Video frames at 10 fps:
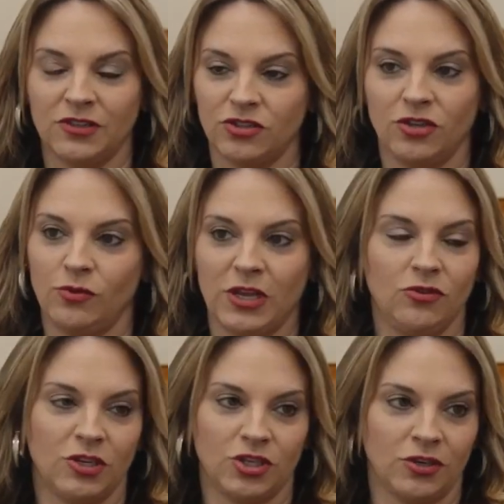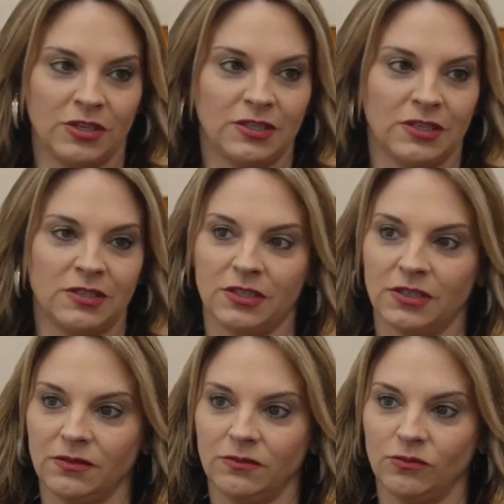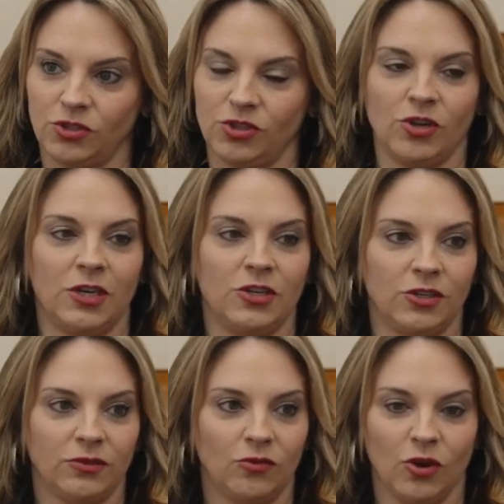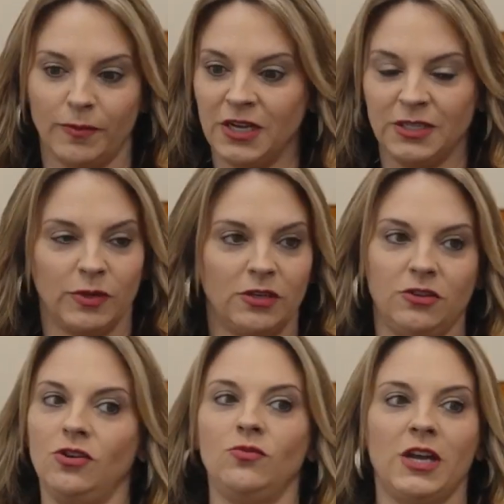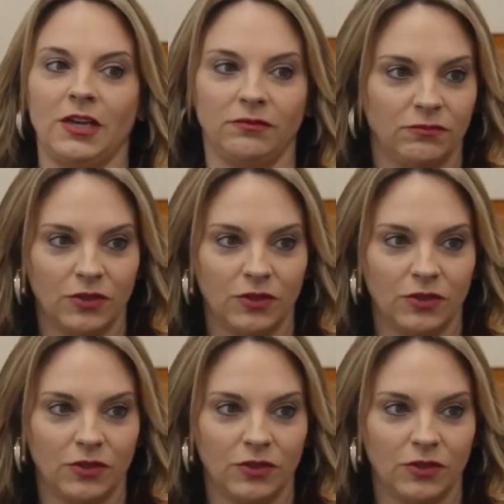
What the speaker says: there's no way you can turn this into what you're trying to do. Or my husband, no way.